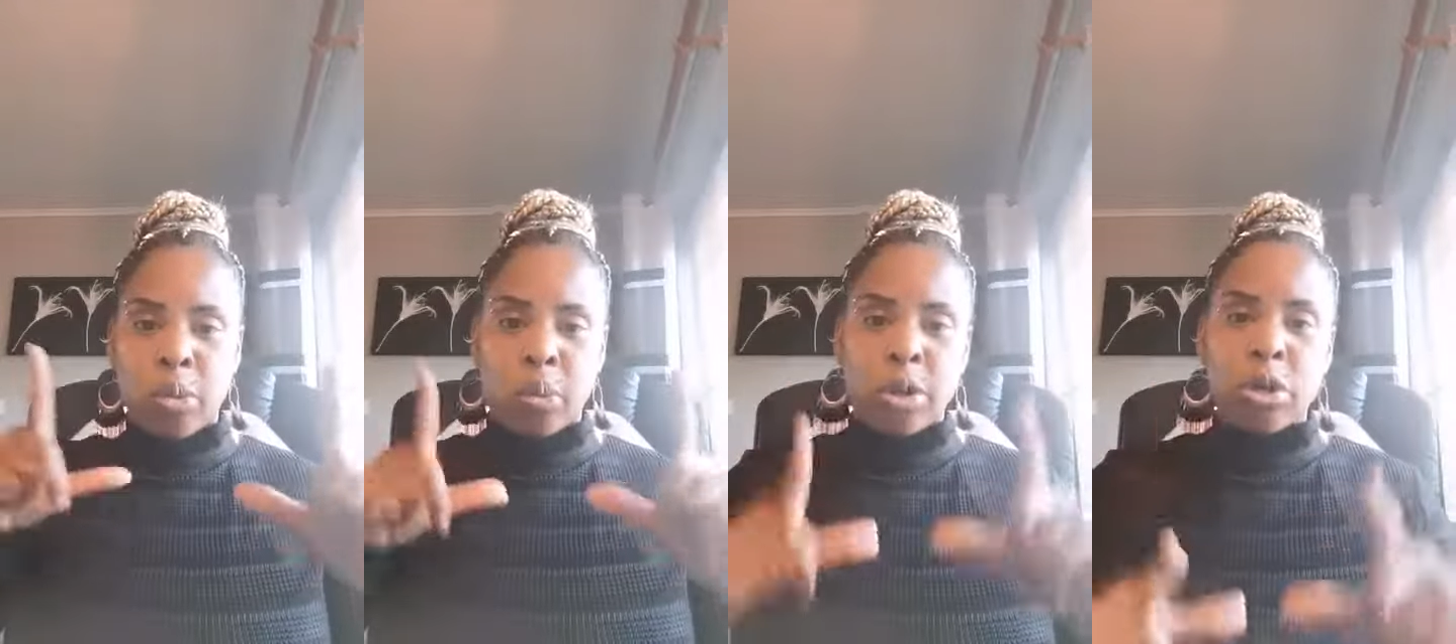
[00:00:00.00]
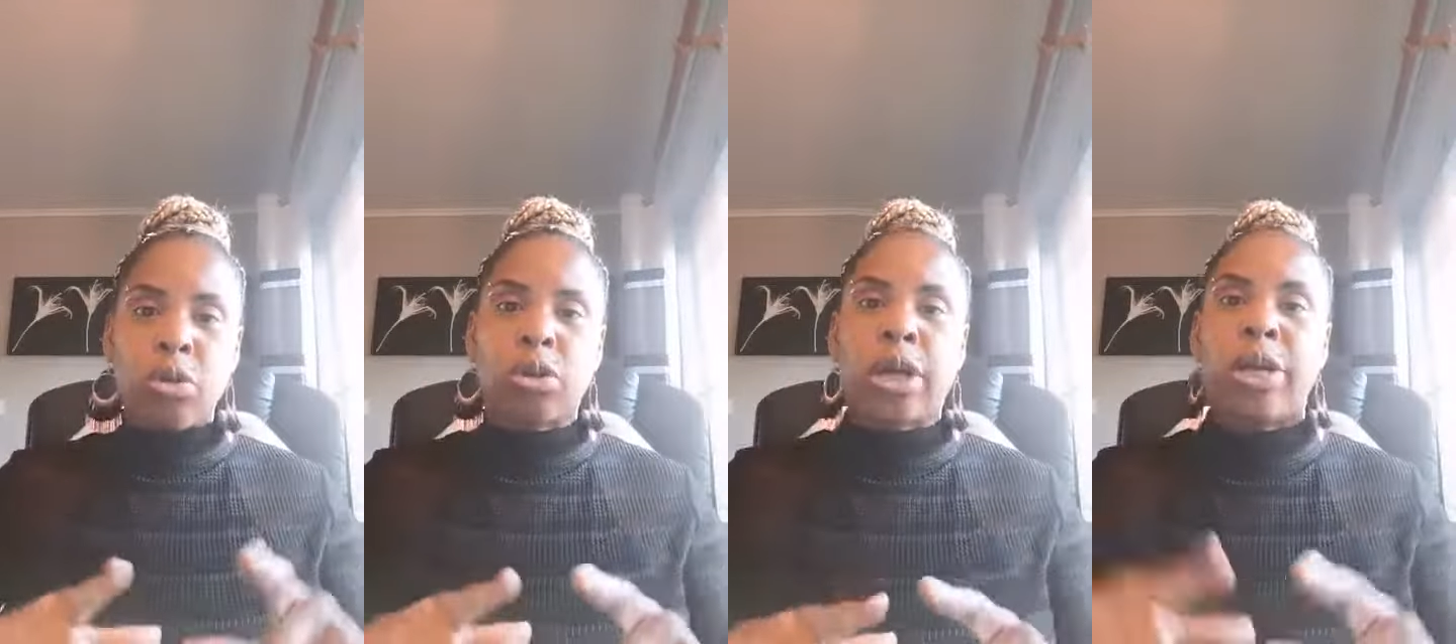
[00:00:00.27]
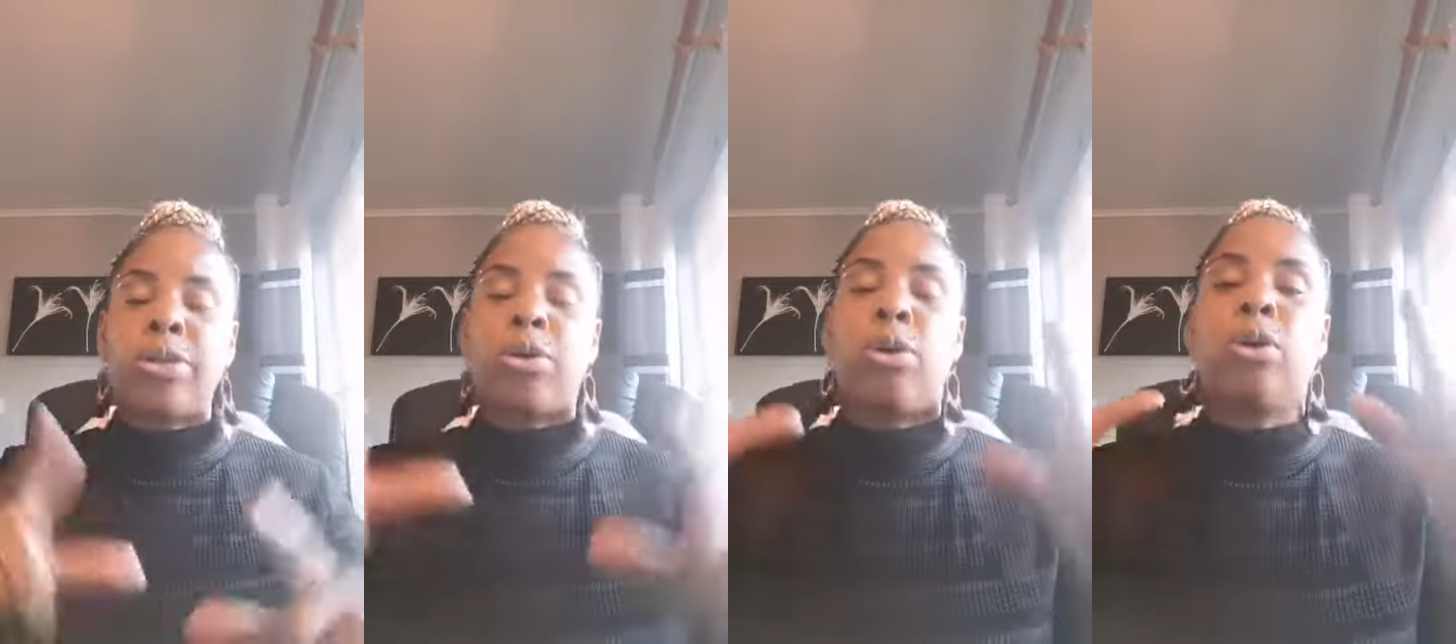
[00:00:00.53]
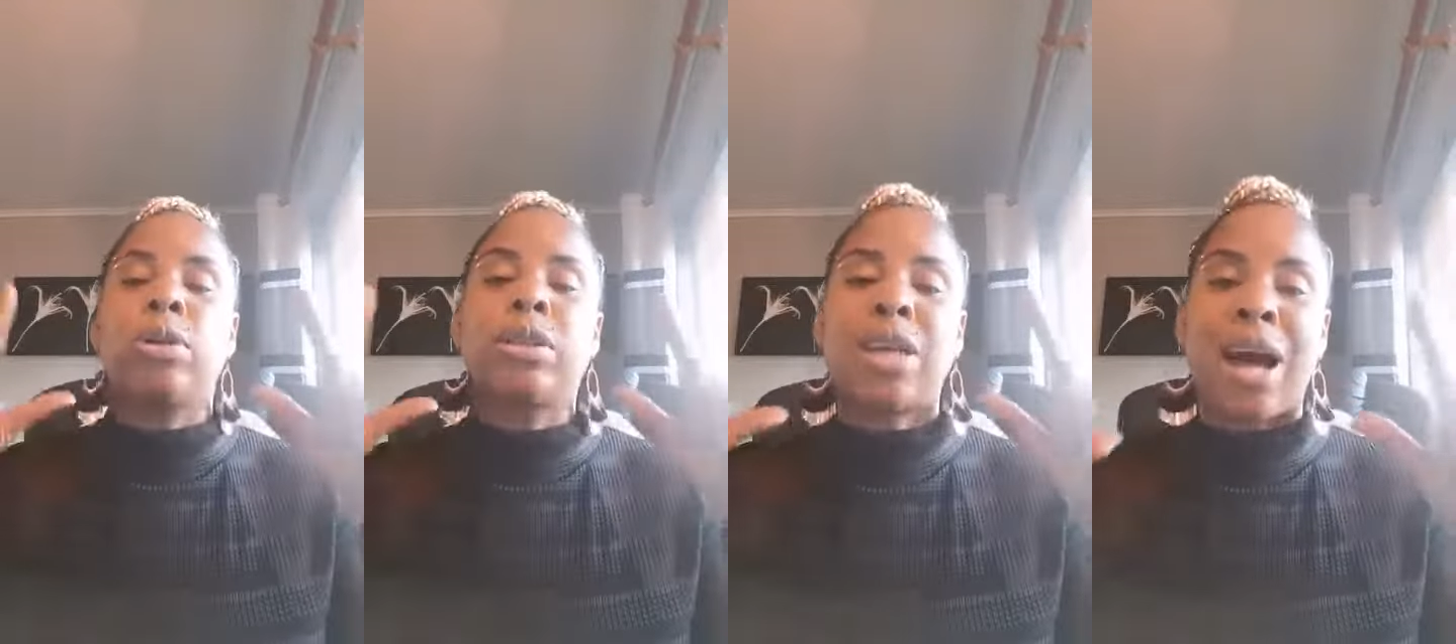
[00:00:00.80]
you want to look at
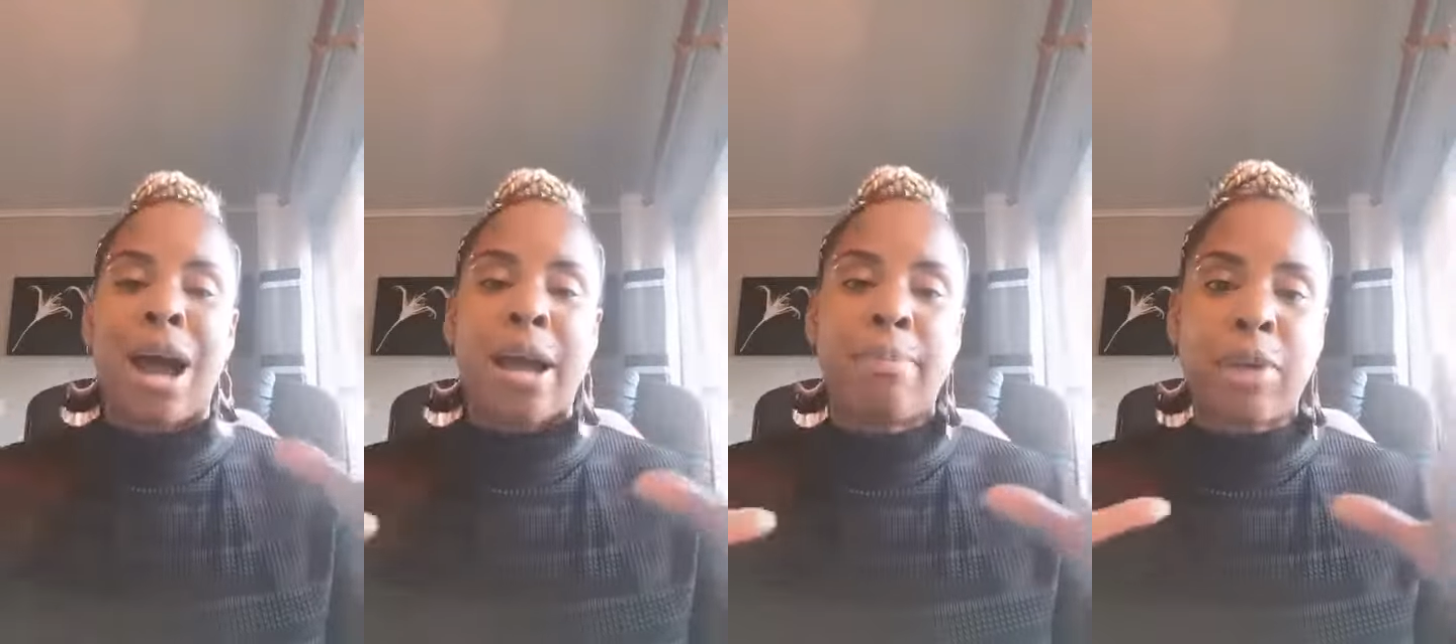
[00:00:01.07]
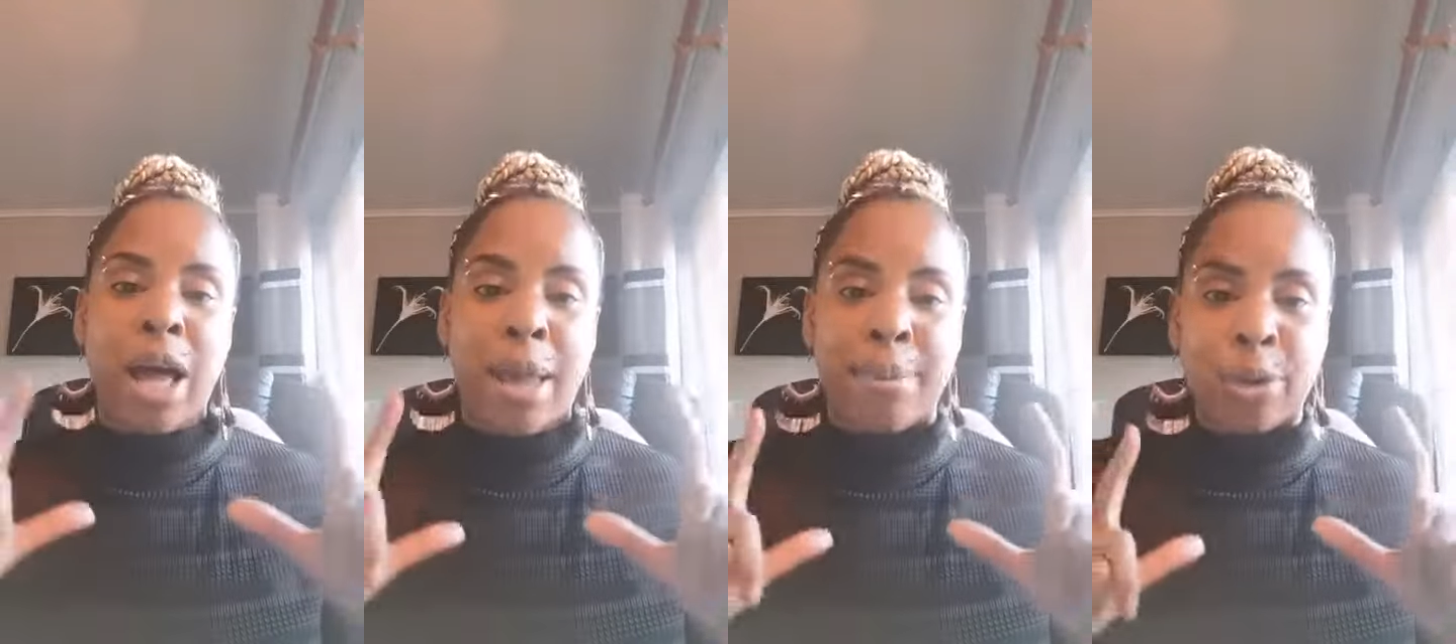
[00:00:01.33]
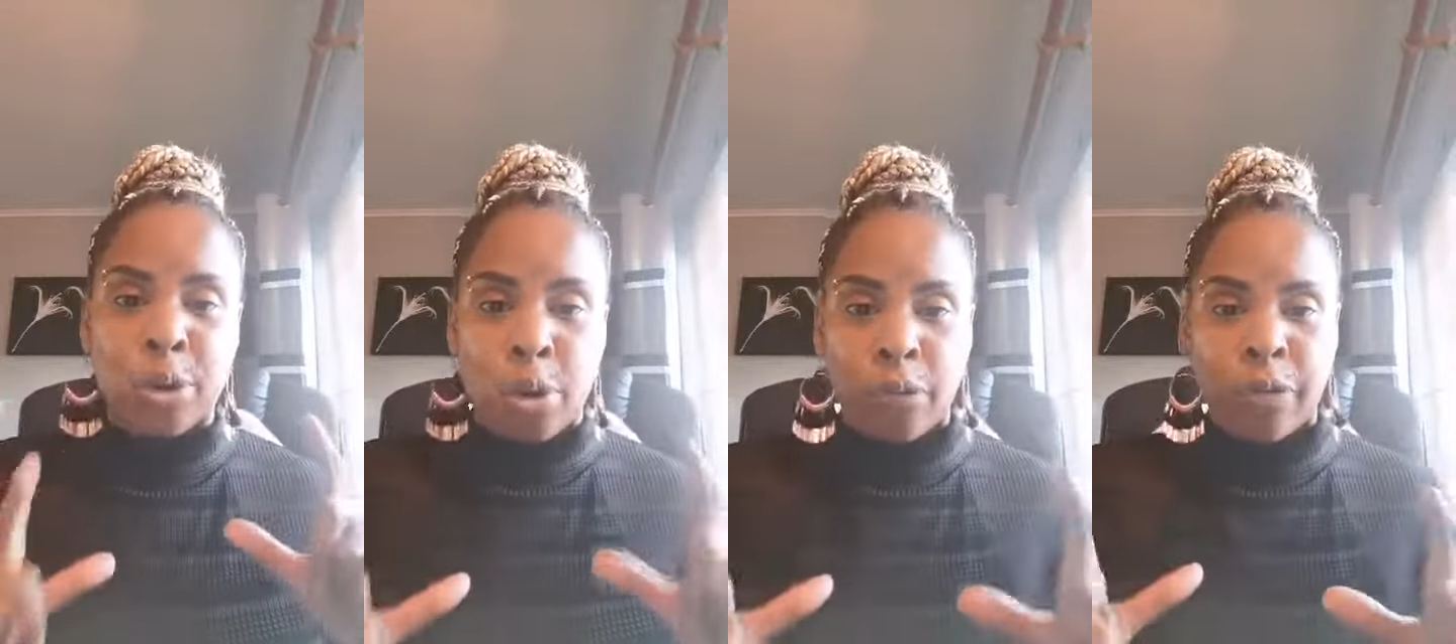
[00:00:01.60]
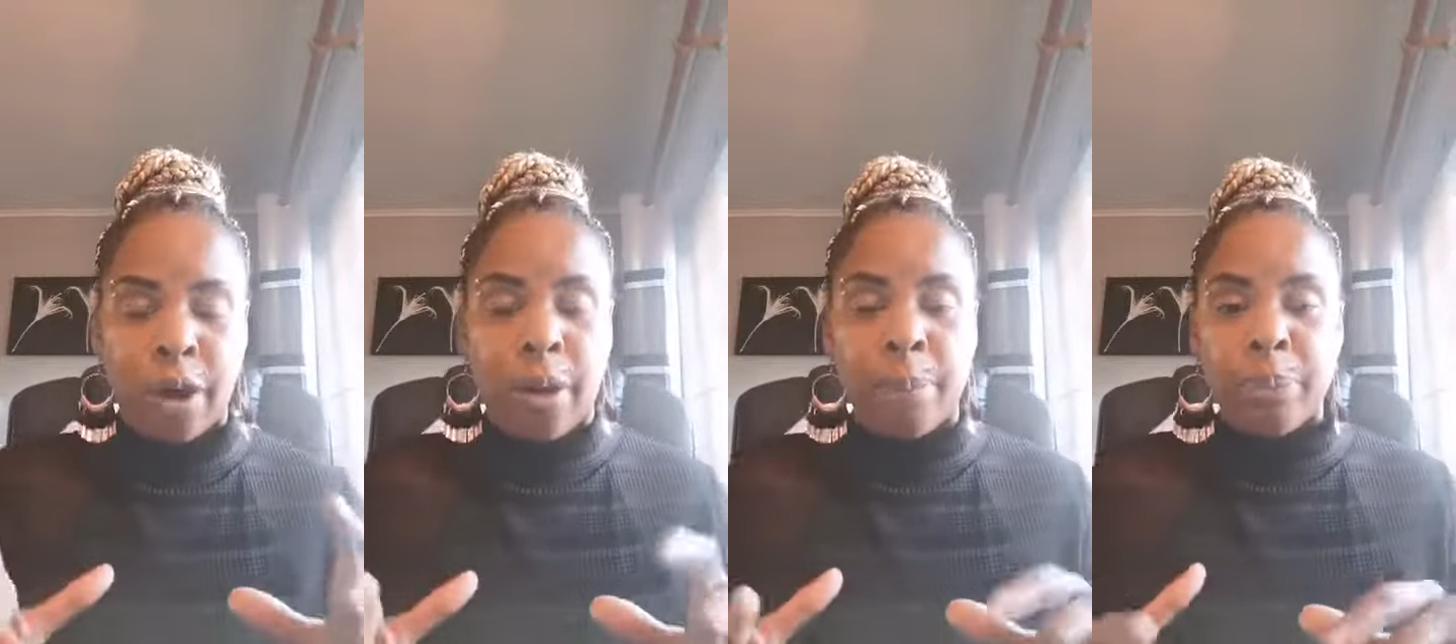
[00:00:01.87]
your timeline
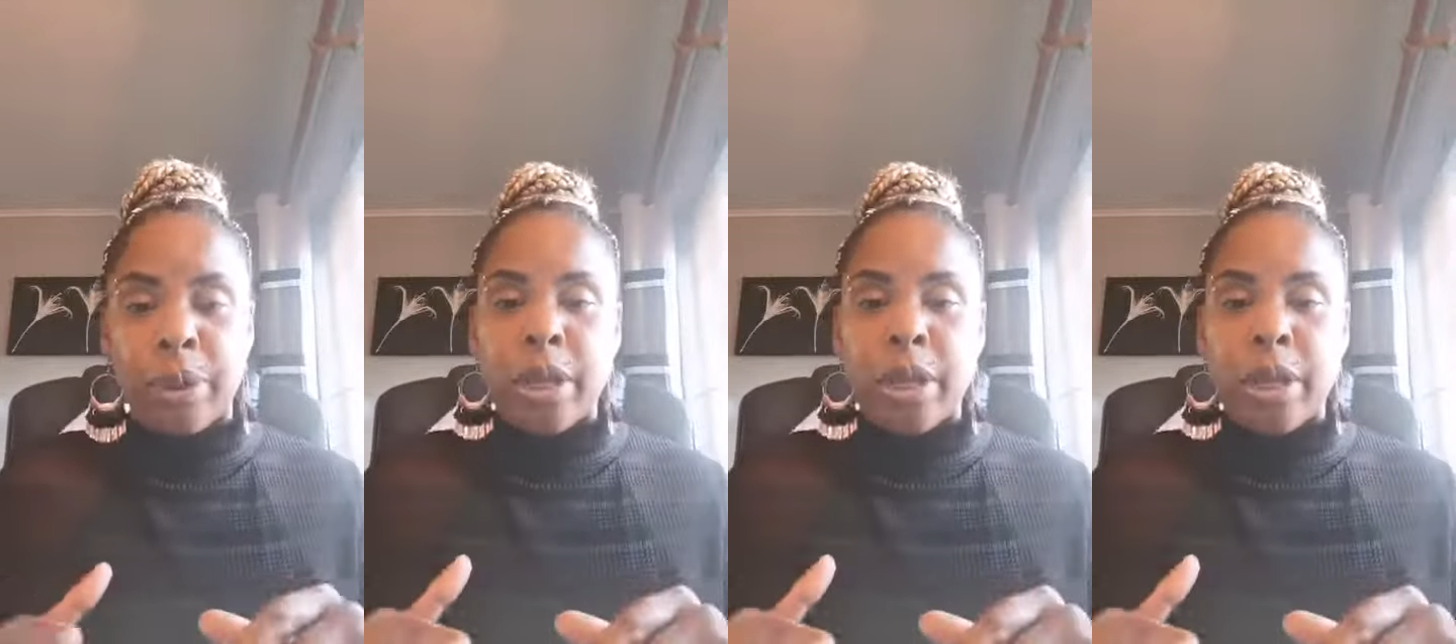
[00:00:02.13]
cover.